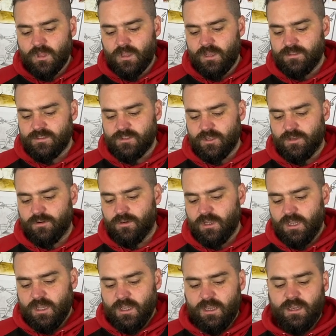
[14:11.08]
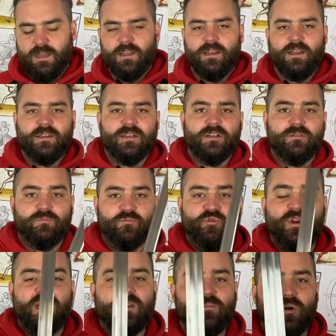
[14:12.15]
And so I'm going to
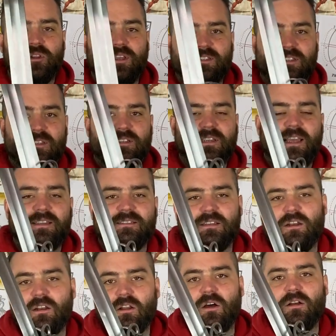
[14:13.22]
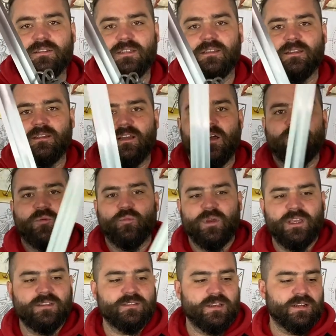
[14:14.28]
really put this to the test a lot in the coming
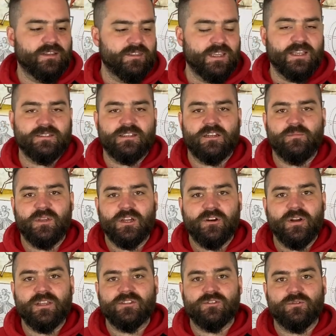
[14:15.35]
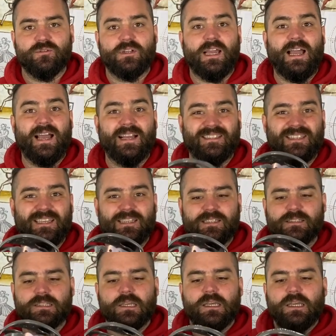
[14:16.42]
weeks, and I think it's going to be a great sword as
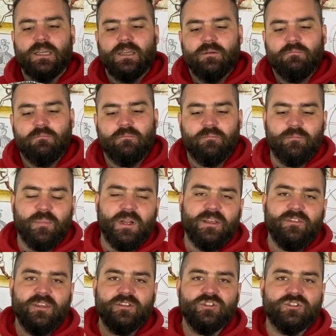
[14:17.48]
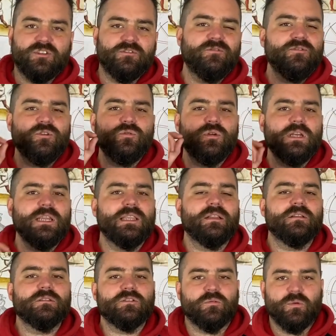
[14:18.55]
is. But I think just a few
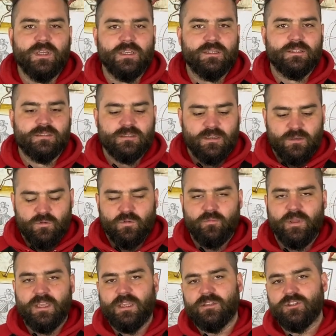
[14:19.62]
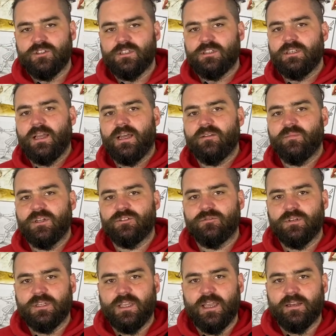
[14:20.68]
little tweaks will make it just a tad
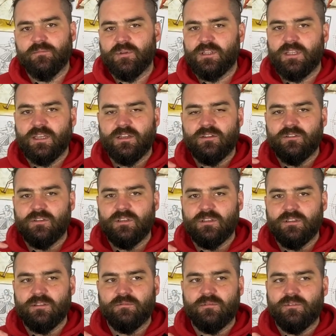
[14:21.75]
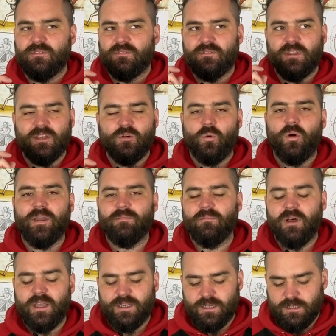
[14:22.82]
bitterer again, but they're quite
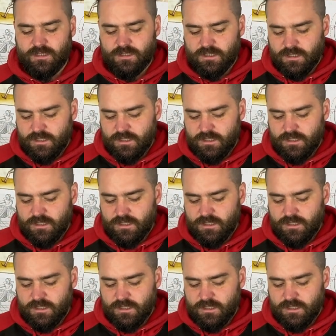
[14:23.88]
minor.